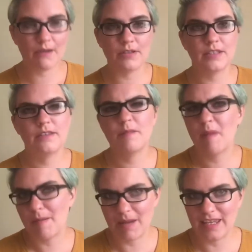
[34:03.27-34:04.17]
that was
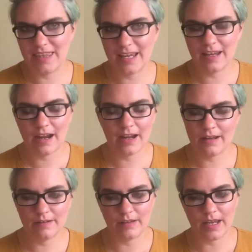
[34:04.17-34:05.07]
my big thing.
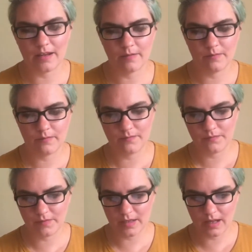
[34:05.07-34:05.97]
I
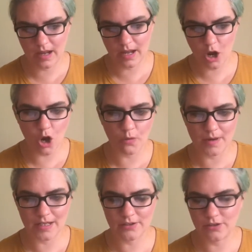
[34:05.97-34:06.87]

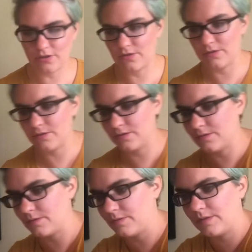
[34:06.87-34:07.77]
always
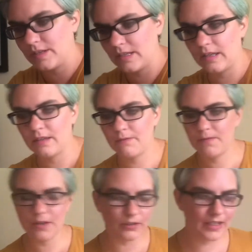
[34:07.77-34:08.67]
do
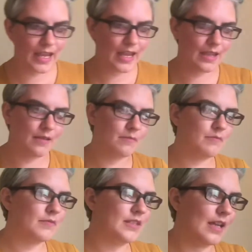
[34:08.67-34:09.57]
field
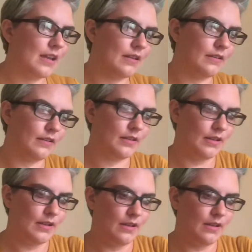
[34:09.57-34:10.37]
games and